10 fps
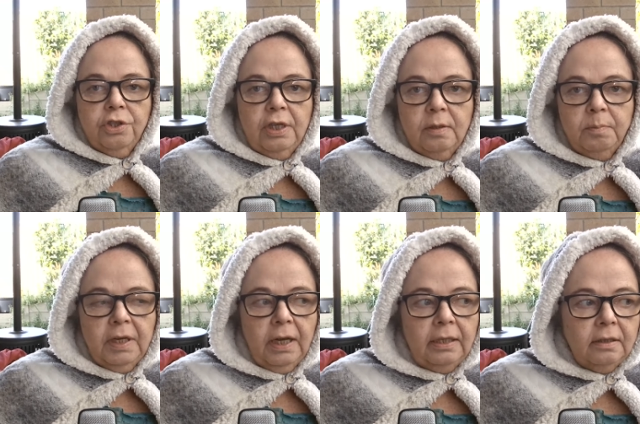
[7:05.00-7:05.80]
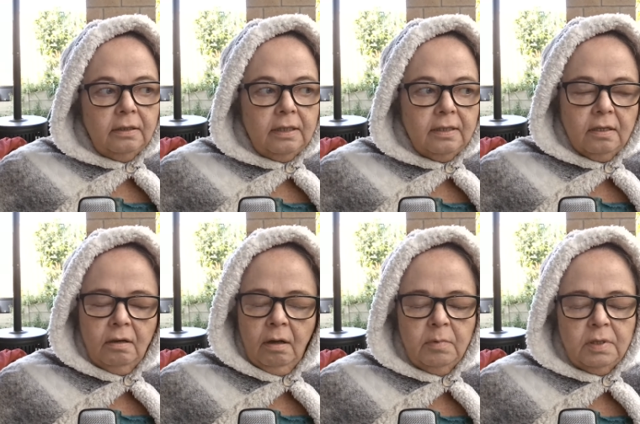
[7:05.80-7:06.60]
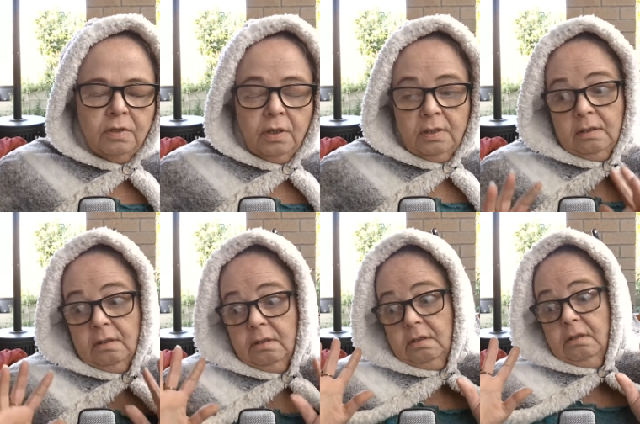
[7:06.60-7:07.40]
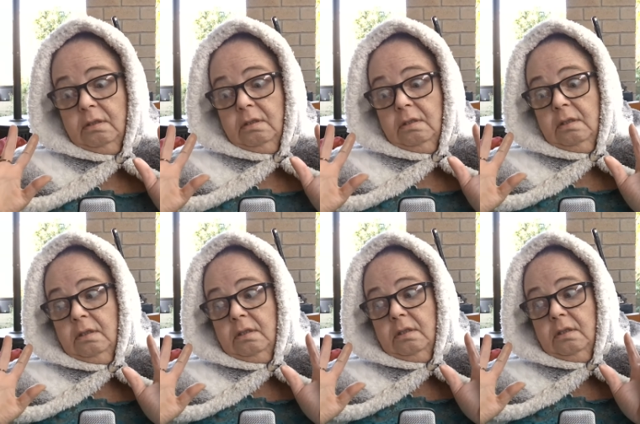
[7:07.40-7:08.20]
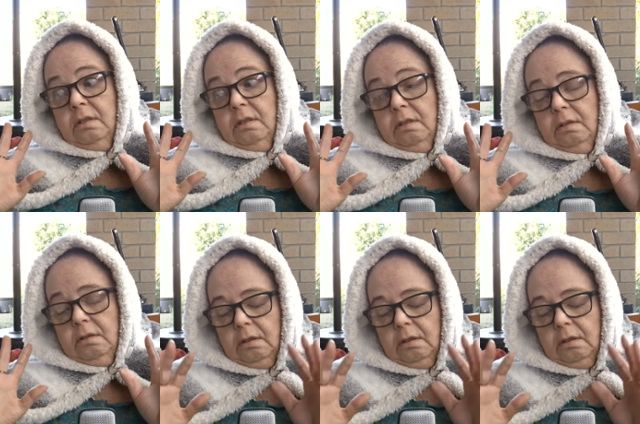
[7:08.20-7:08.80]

she's obtained in this time is just.